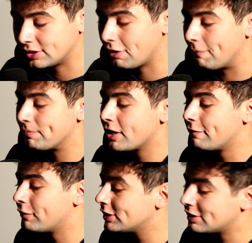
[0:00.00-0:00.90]
So
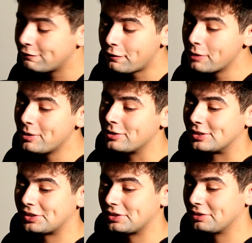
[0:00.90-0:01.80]
first and
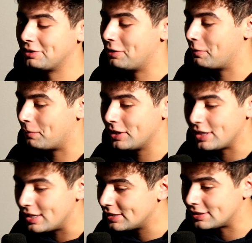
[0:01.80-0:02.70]
foremost,
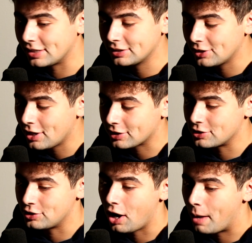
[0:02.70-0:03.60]
what is TikTok
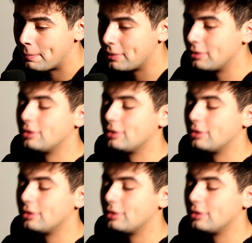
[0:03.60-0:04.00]
Shop?